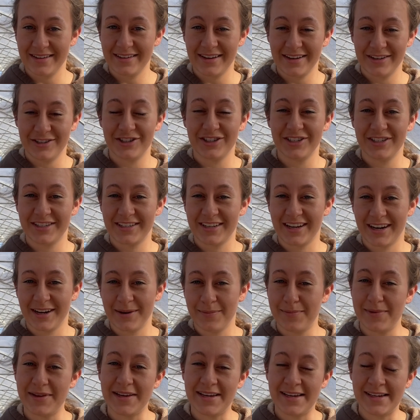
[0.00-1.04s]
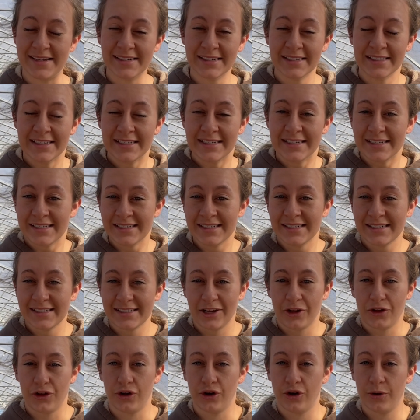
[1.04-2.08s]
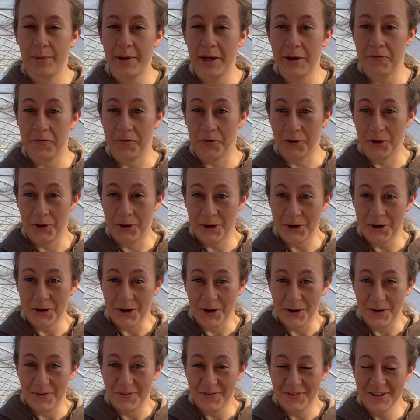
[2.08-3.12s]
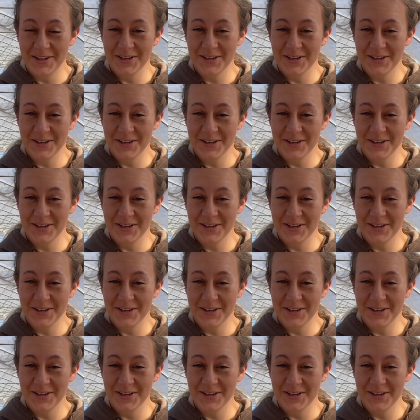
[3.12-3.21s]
It's just gonna be a little bit of a learning curve.